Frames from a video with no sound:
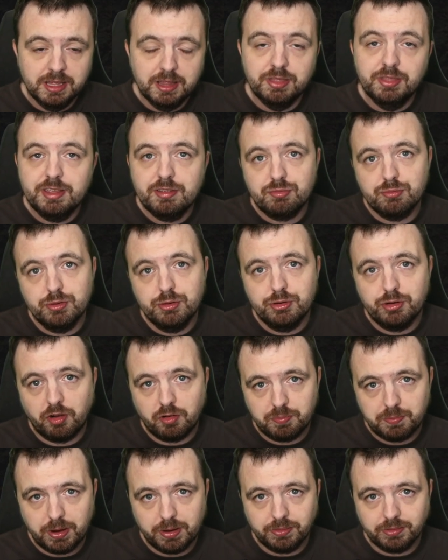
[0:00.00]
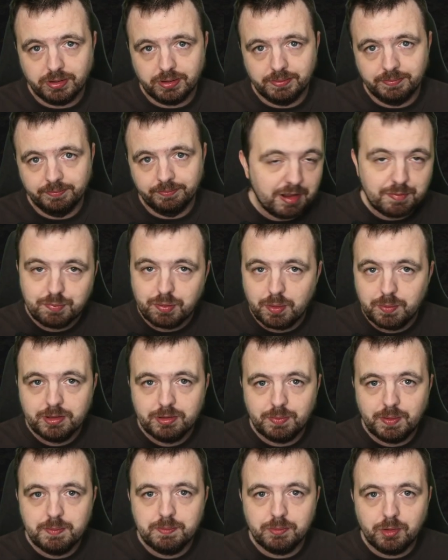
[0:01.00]
This Rudolph mount. I've probably
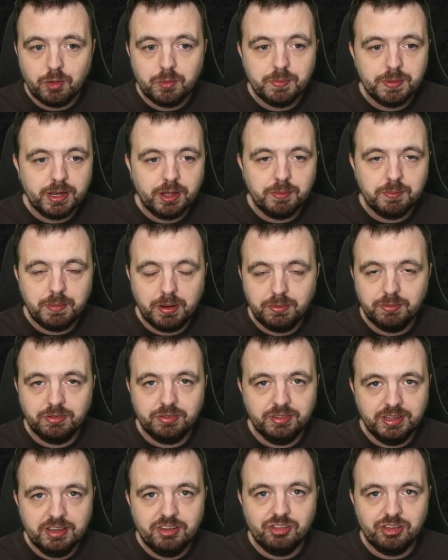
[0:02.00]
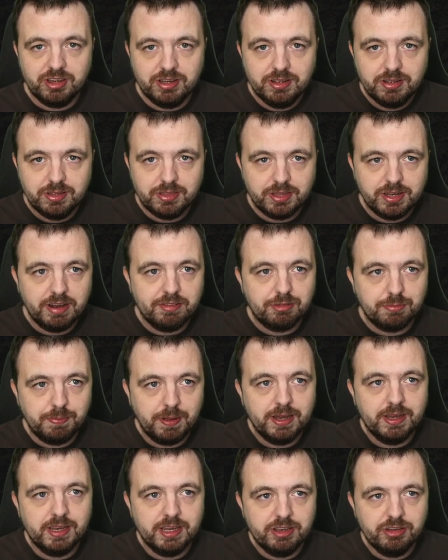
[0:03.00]
spent more money on mounts this year than I've
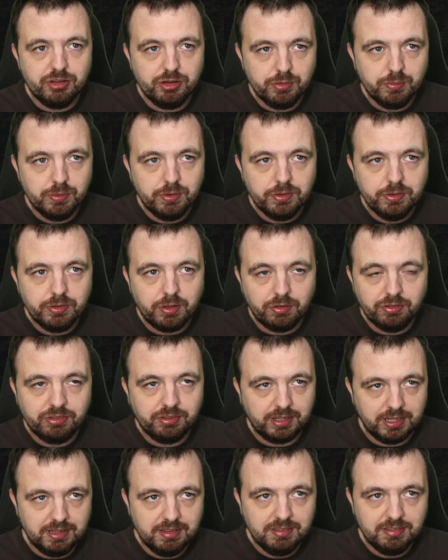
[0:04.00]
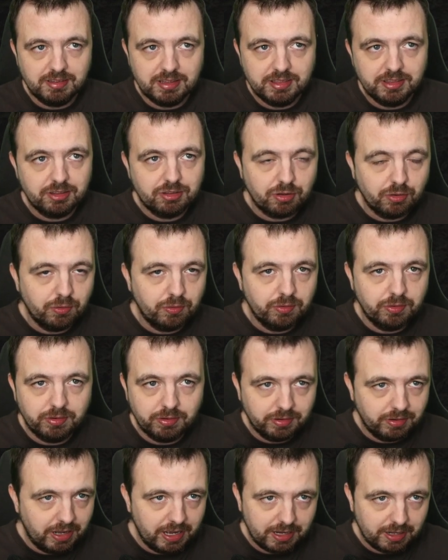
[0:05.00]
spent in New World on skins in the
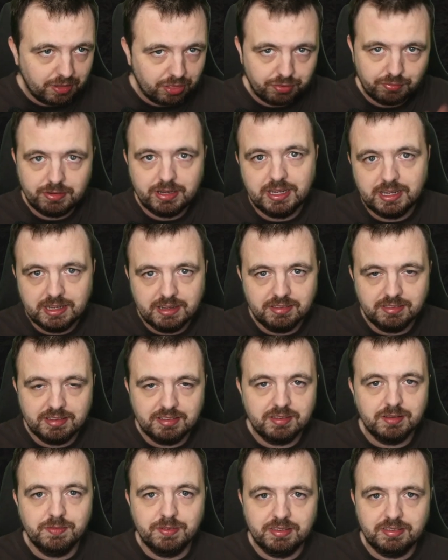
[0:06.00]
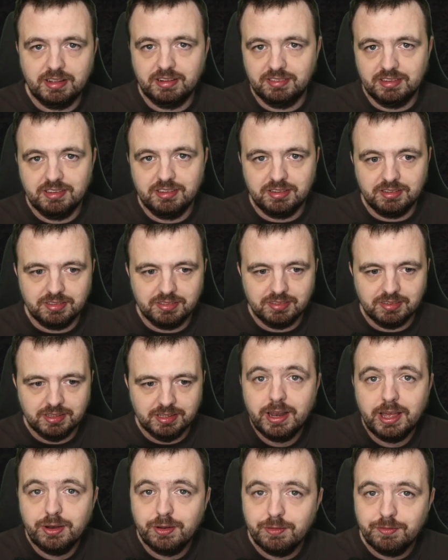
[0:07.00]
total, like, 3 years of its existence.
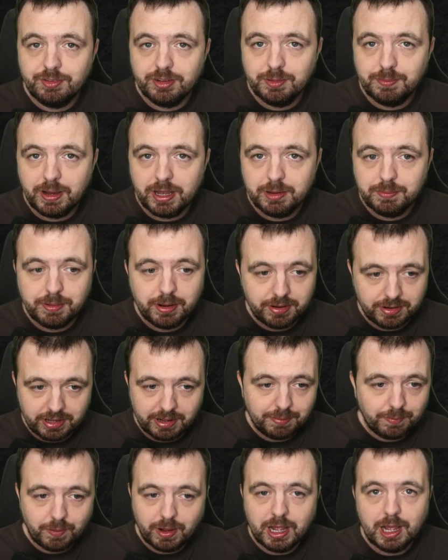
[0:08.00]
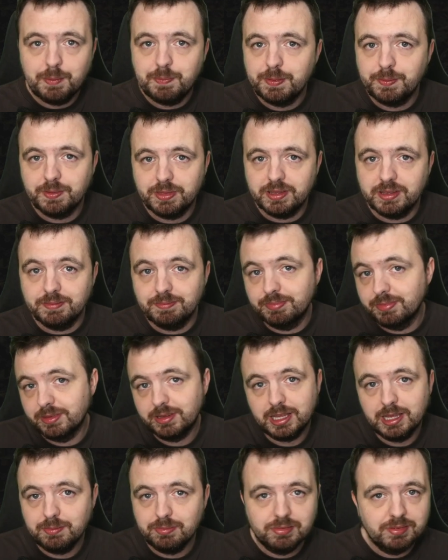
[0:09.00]
And I don't feel bad about it. I'm quite happy with it.
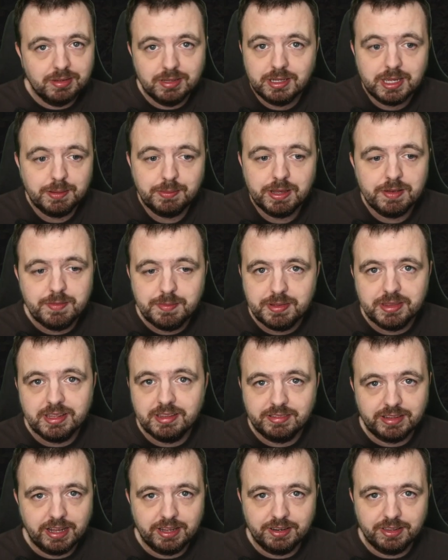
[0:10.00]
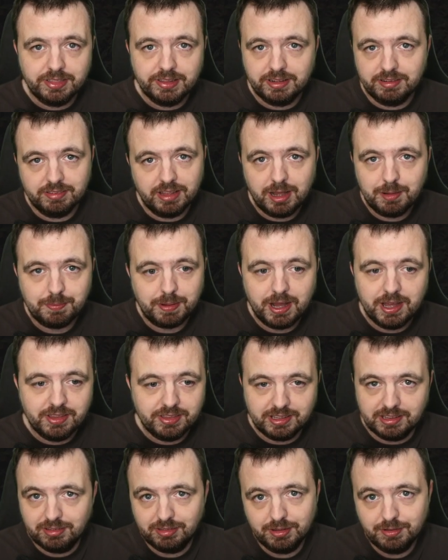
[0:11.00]
Keep giving me these kind of things. I'll buy
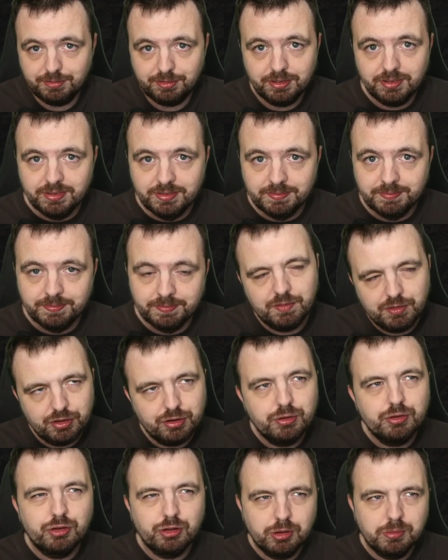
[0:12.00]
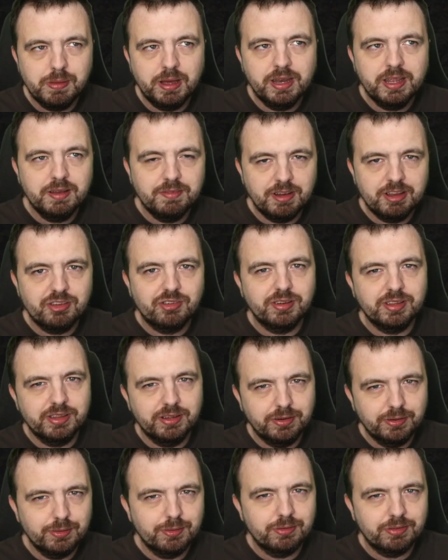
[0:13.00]
these. They're fun. If you do too many, eventually
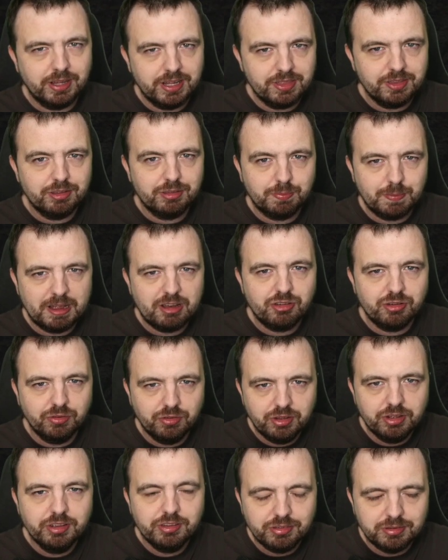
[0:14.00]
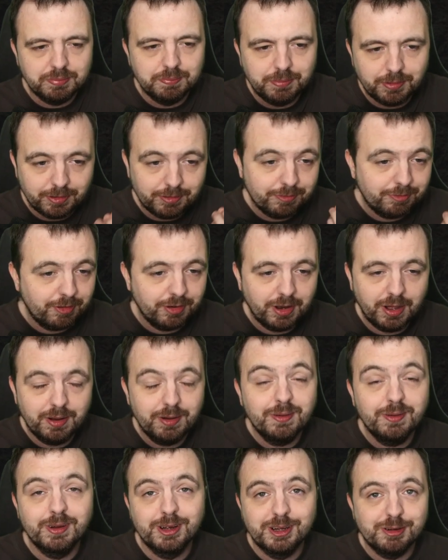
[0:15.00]
they'll lose, like, their specialness. But for
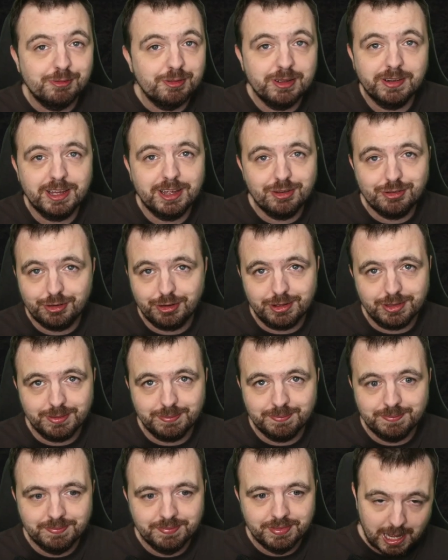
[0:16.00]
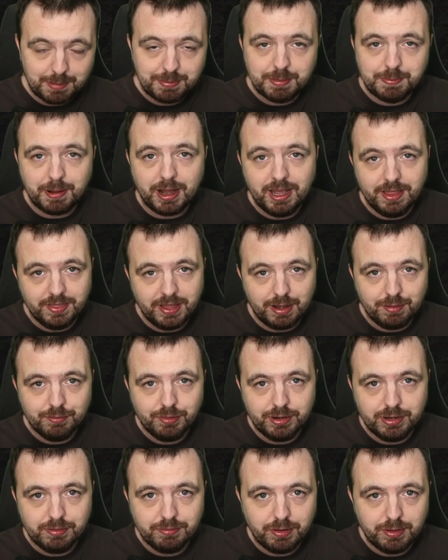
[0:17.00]
now, really enjoying them. I'll be buying that and
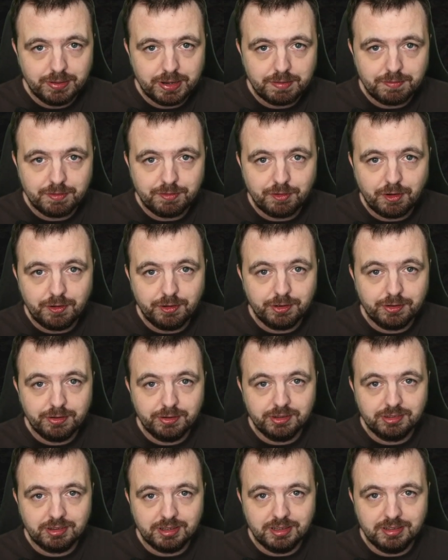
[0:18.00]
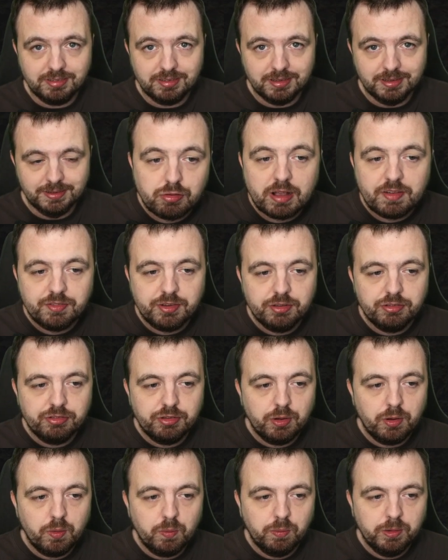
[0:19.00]
running around Everfall and Cutlass Keys. Crafters,
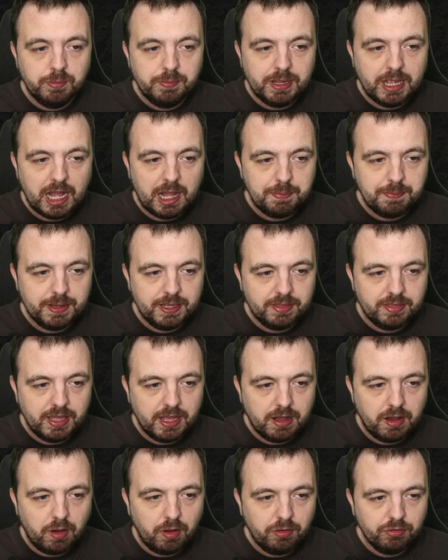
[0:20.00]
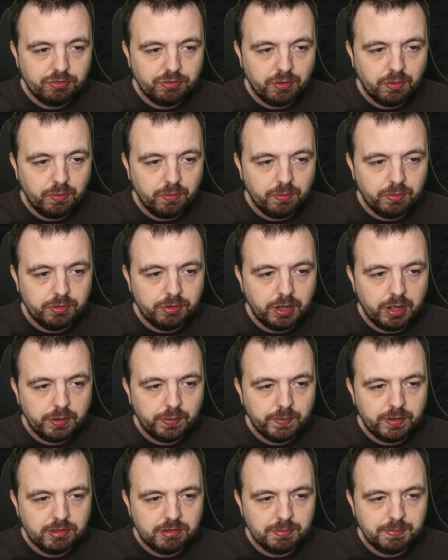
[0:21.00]
though, will be happy. They are also now
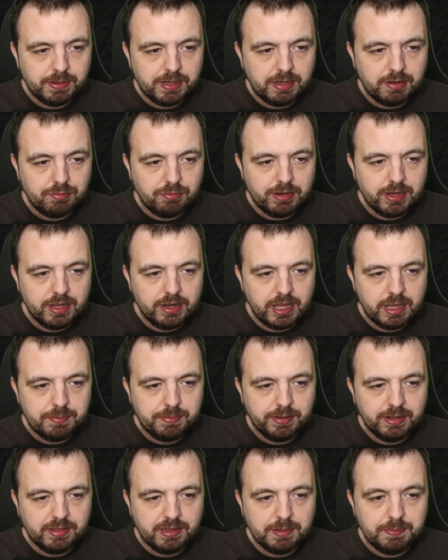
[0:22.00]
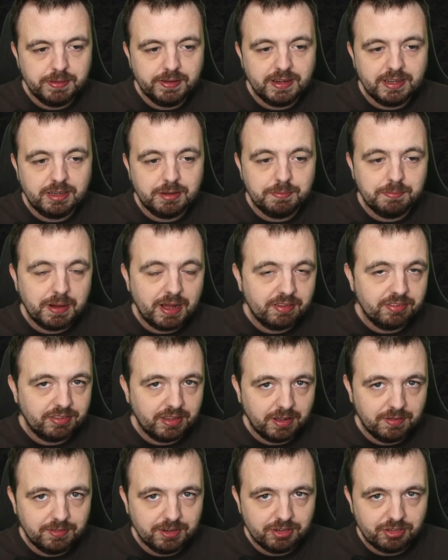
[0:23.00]
going to be re-enabling the ability to mass
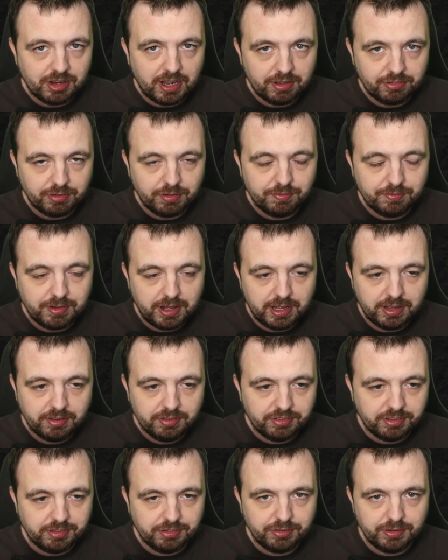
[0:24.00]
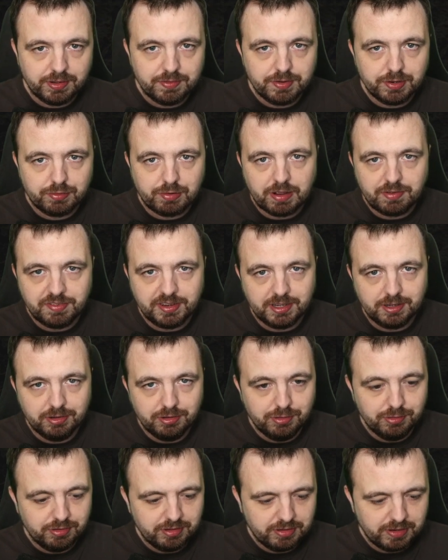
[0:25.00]
salvage Azoth vials. So if you're crafting
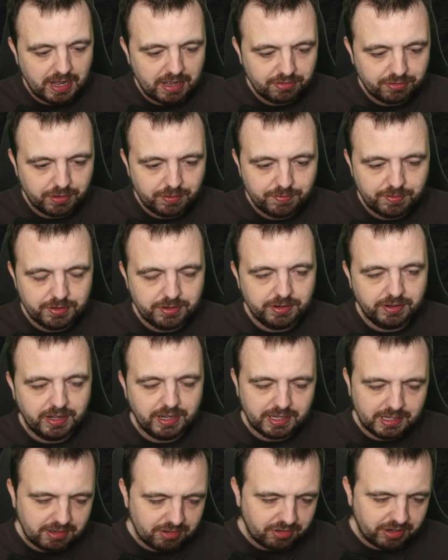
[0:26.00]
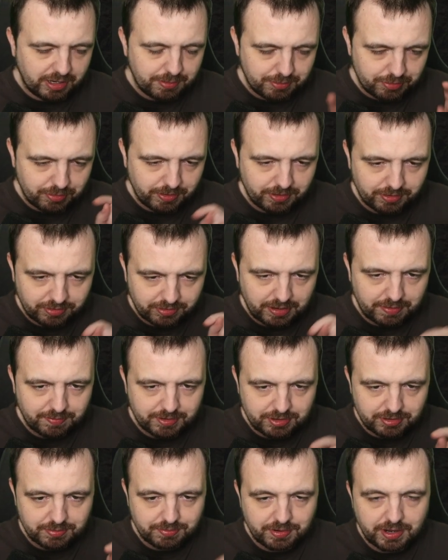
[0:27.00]
and using your Azoth and you're like, each time you try to
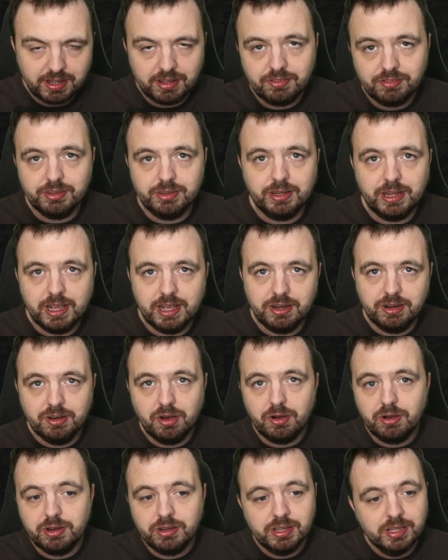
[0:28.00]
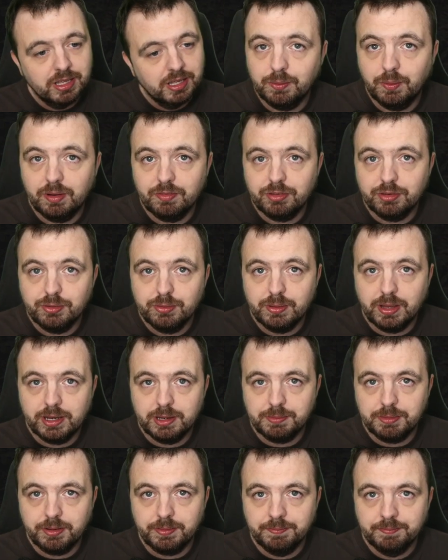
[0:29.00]
salvage your vials and you're getting annoyed, you won't have to do that
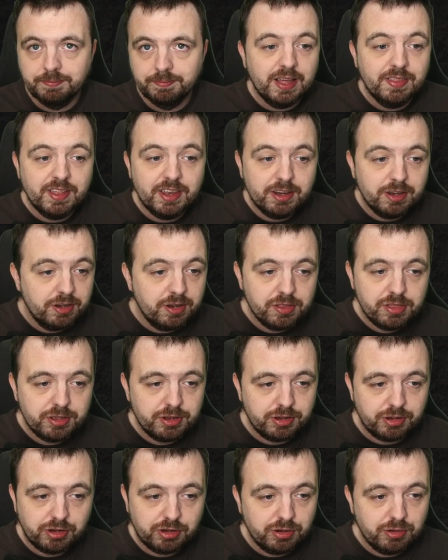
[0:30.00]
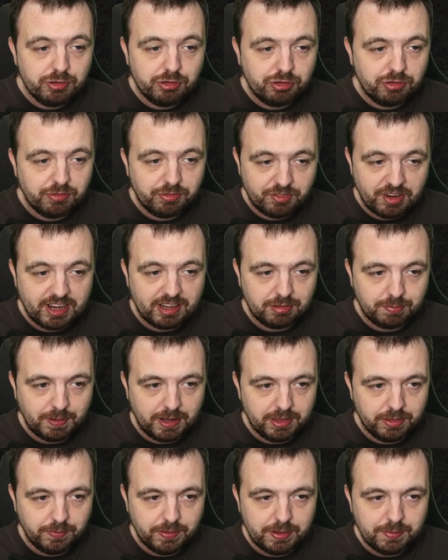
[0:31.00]
anymore. And then another huge fix,
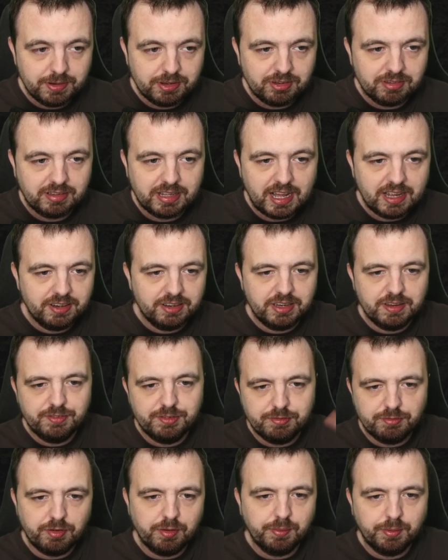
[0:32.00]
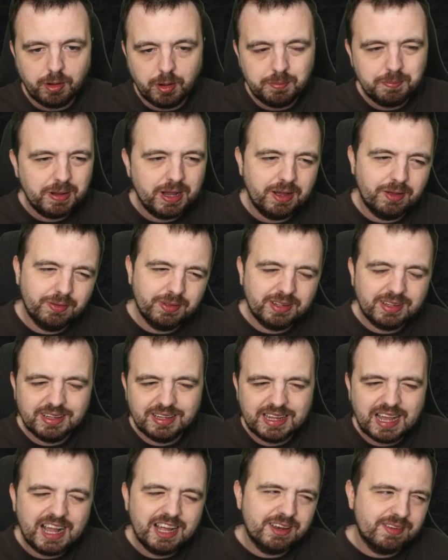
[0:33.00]
by the way, which is kind of different from combat, although
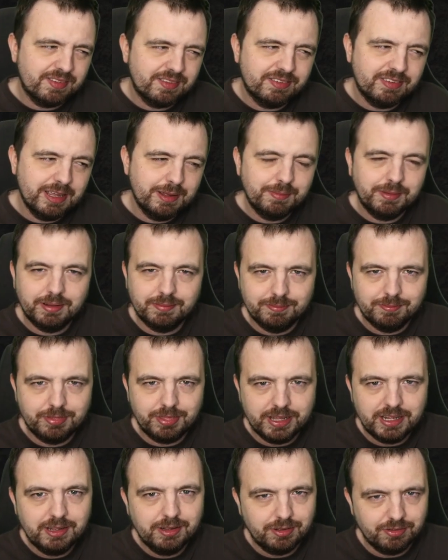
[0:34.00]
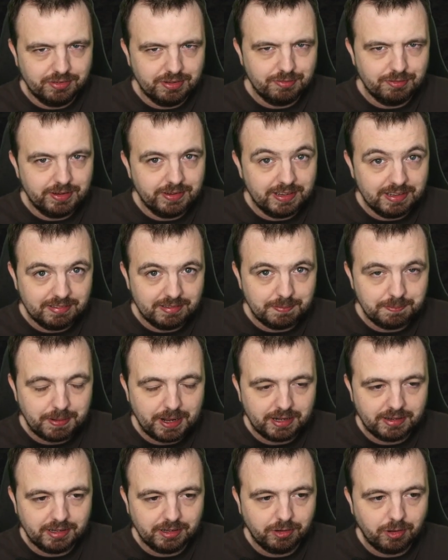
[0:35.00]
kind of the same thing because it really is
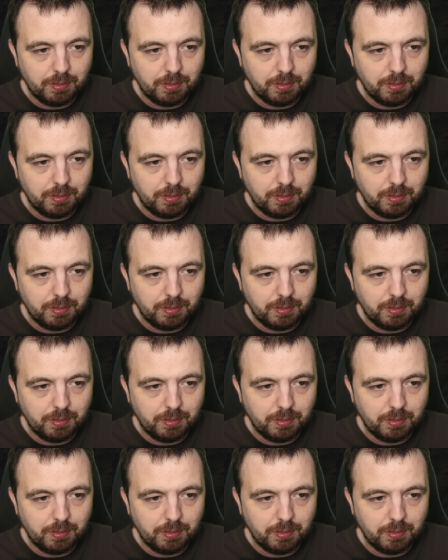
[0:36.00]
impacting